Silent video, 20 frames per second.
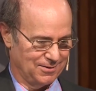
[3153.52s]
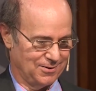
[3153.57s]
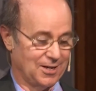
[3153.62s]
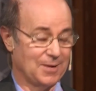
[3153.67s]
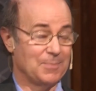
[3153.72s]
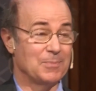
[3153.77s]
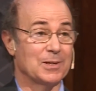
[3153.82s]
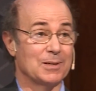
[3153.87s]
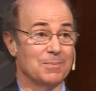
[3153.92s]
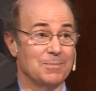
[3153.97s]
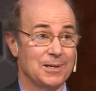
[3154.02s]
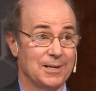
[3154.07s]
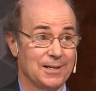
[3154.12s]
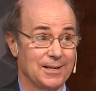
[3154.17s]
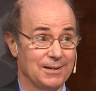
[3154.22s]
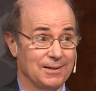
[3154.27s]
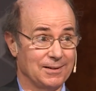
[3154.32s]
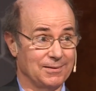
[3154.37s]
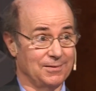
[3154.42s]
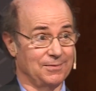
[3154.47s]
seem to
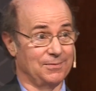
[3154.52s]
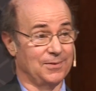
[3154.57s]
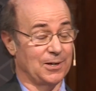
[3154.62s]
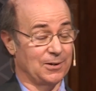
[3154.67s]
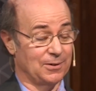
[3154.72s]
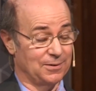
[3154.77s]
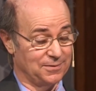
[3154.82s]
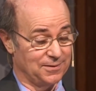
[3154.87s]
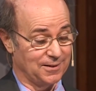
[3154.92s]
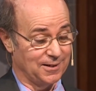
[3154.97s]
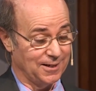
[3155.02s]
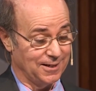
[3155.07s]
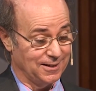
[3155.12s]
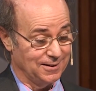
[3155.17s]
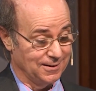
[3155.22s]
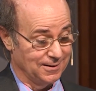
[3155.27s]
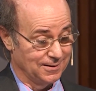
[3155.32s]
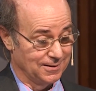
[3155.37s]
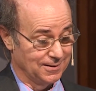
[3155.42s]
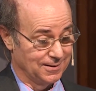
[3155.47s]
be verified,